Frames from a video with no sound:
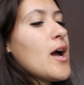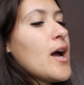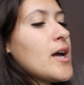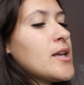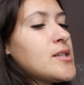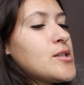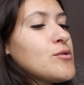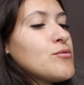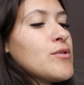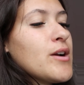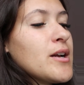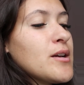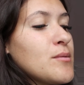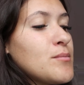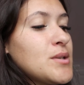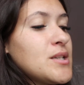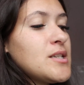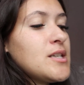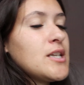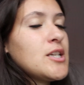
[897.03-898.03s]
as a
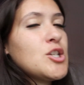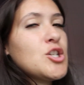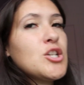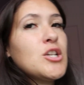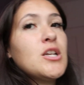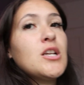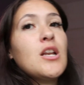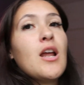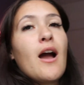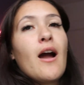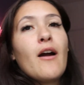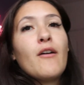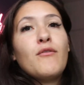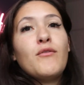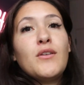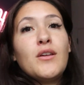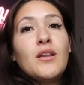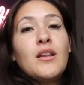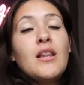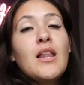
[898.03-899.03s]
recommendation. I
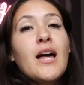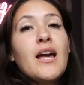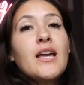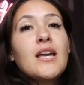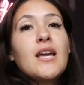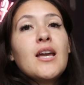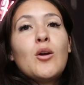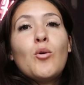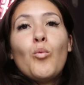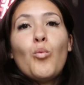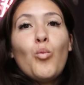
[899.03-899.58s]
feel like it